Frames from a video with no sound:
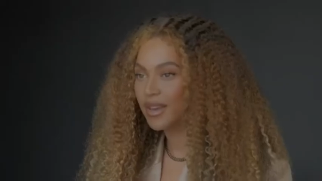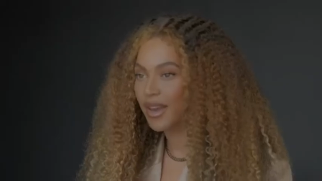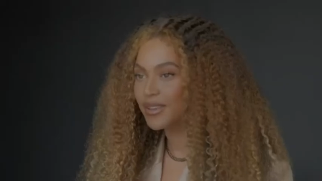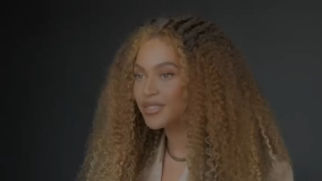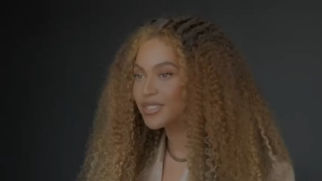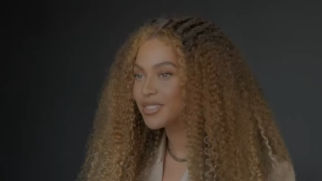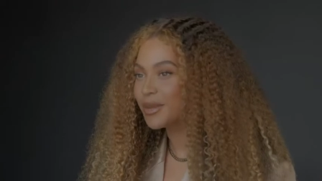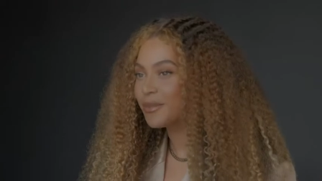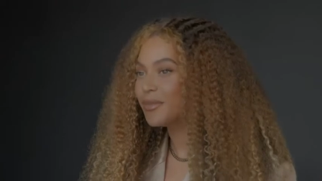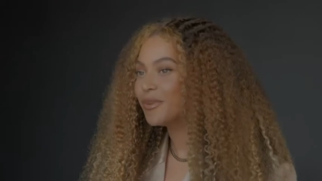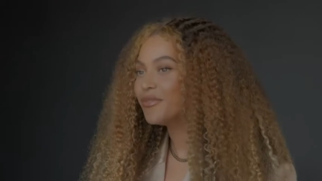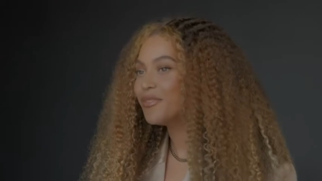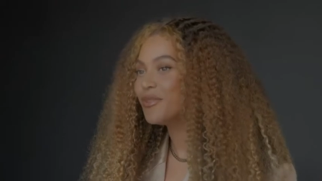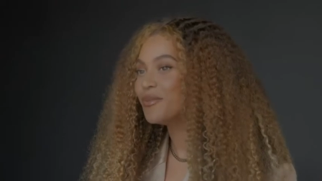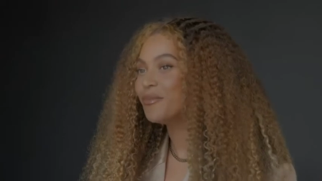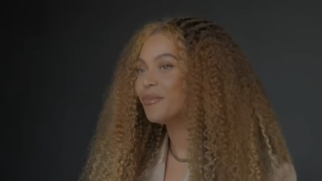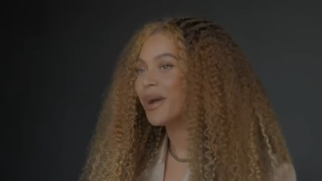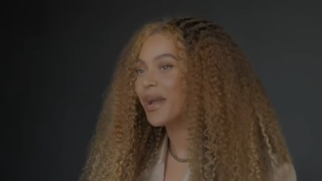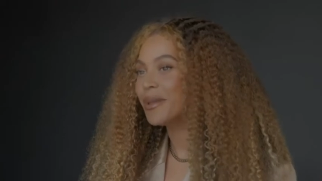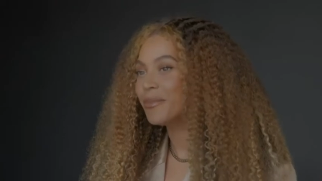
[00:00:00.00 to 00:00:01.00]
Now, some of
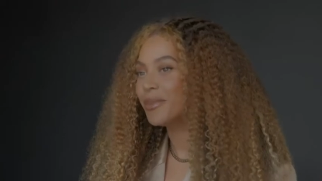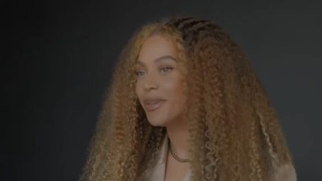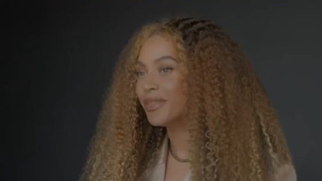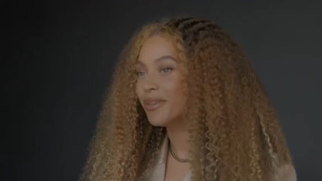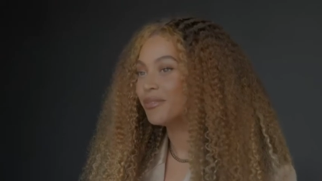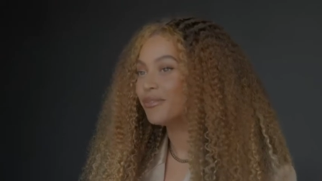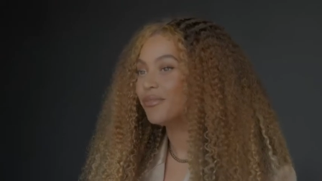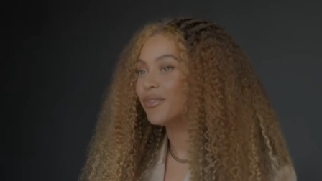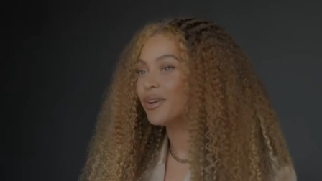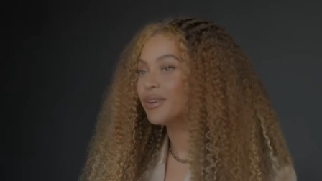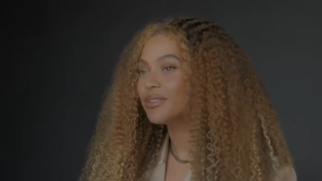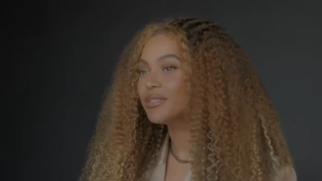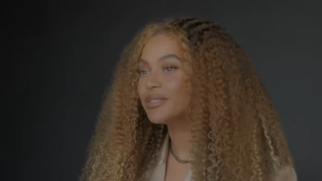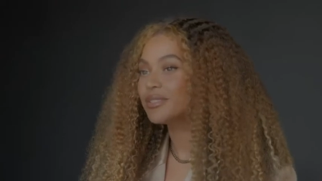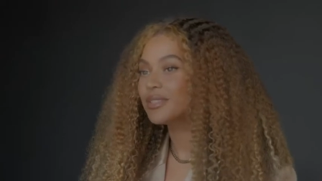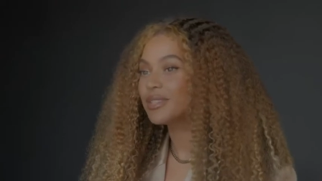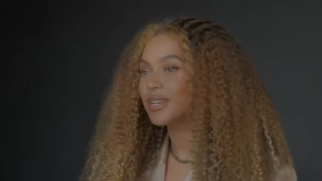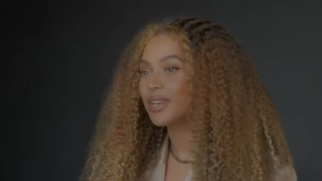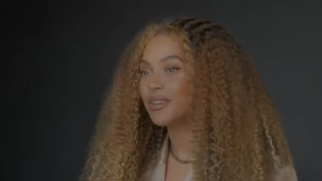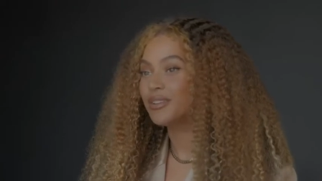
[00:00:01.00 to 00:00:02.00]
you might be the
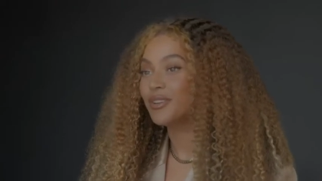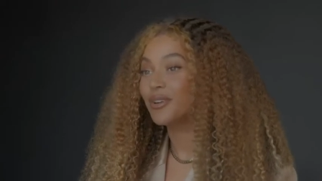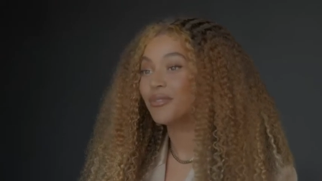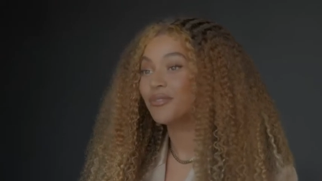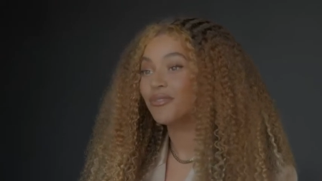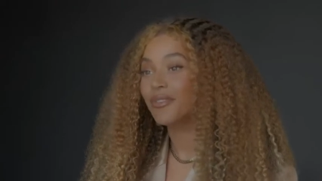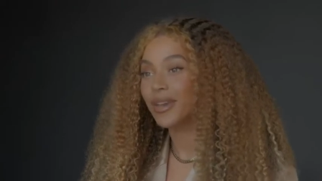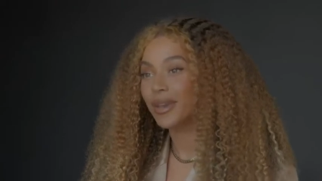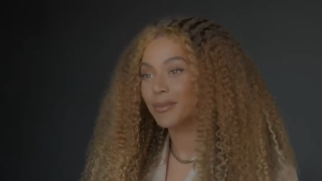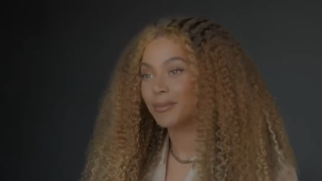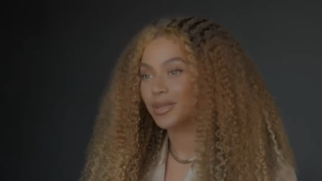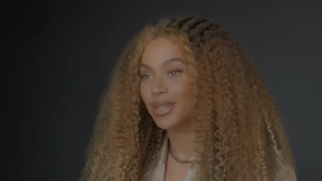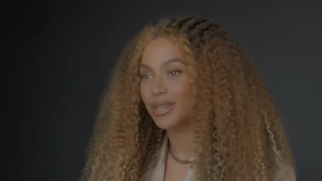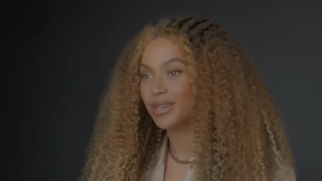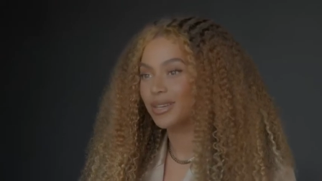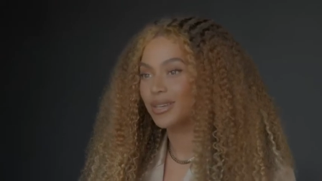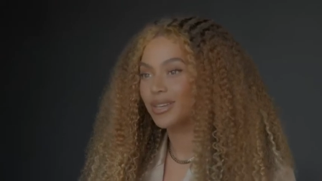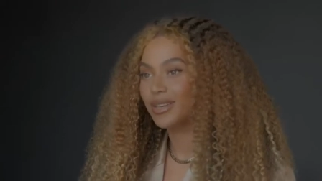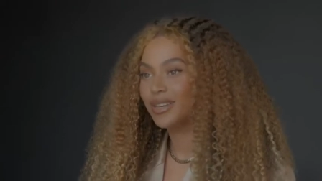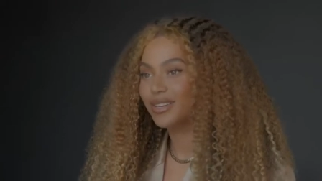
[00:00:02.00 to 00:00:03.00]
first in your
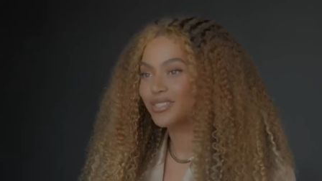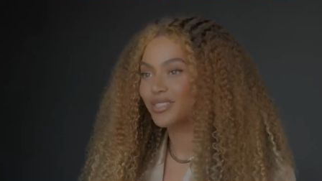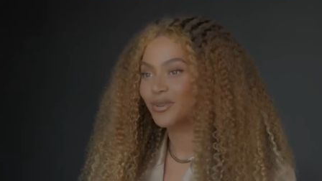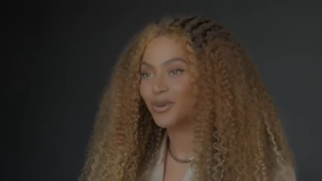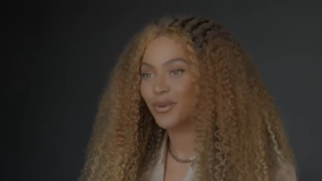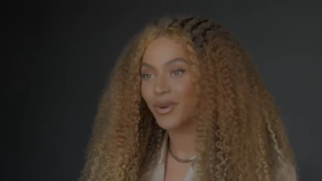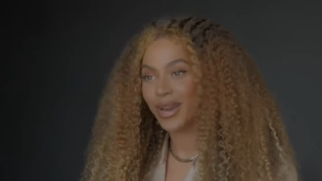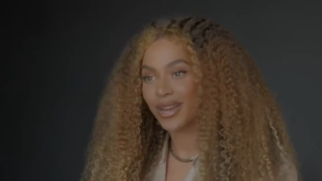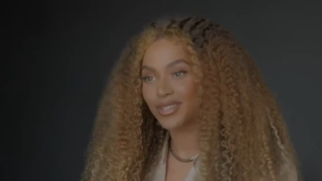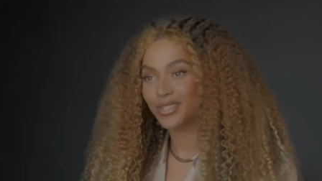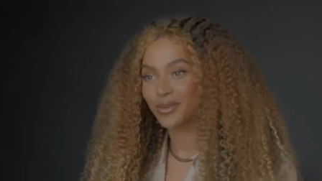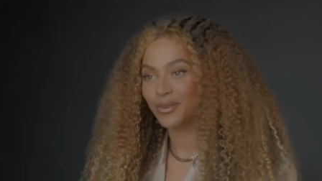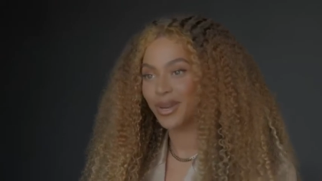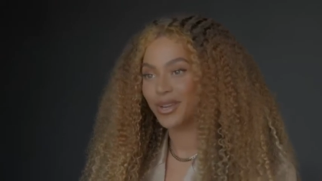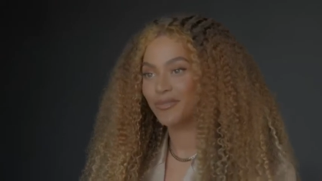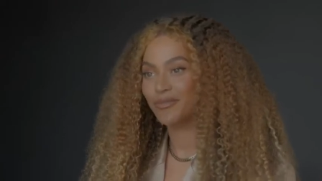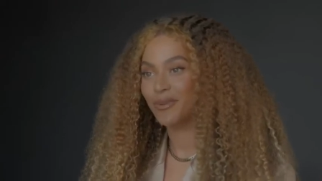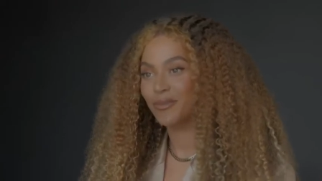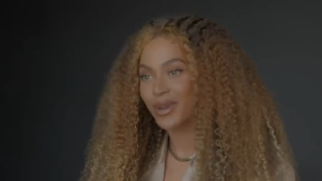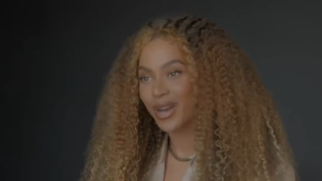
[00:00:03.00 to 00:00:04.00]
family to
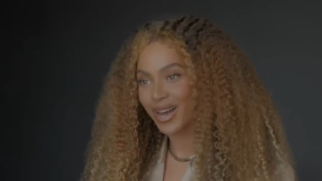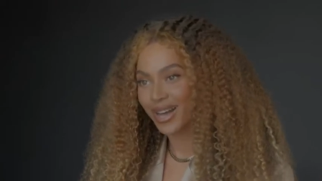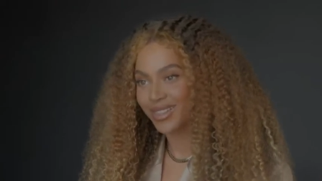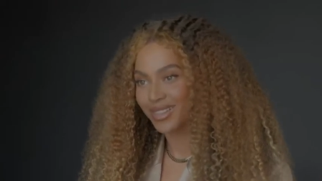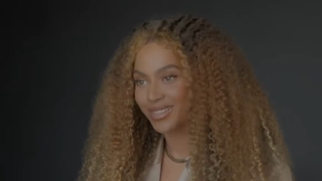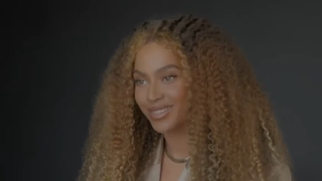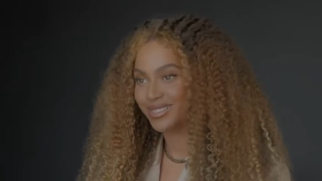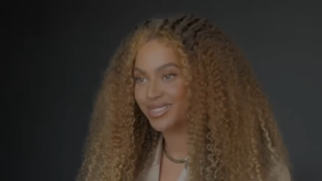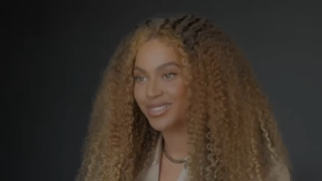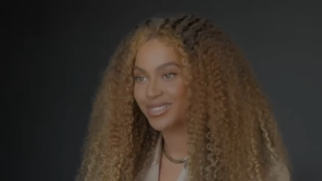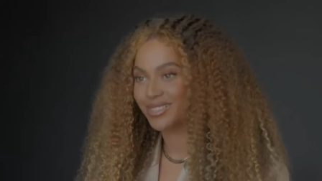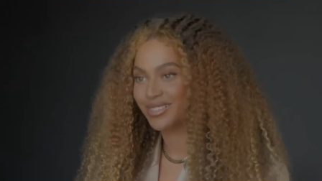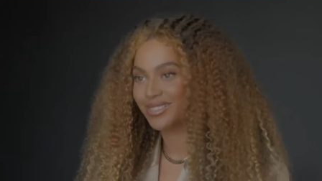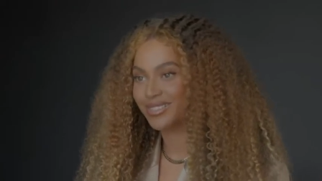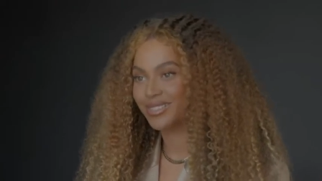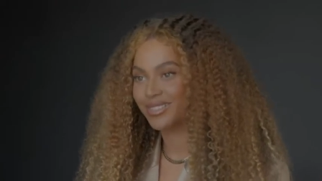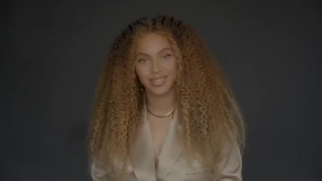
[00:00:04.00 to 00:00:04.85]
graduate from college.